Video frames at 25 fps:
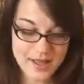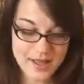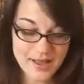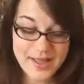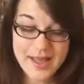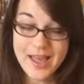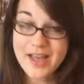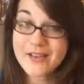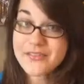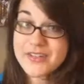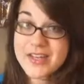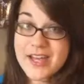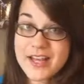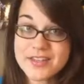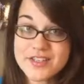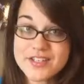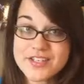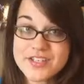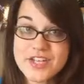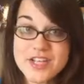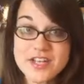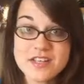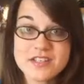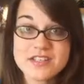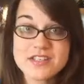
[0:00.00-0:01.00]
I haven't had
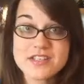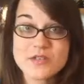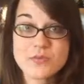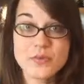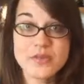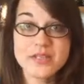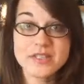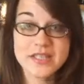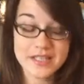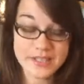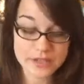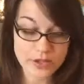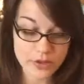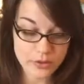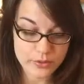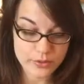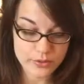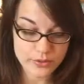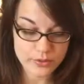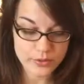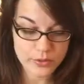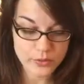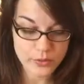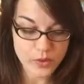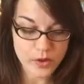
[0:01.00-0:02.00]
the chance to really go
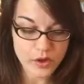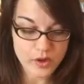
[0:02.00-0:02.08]
through.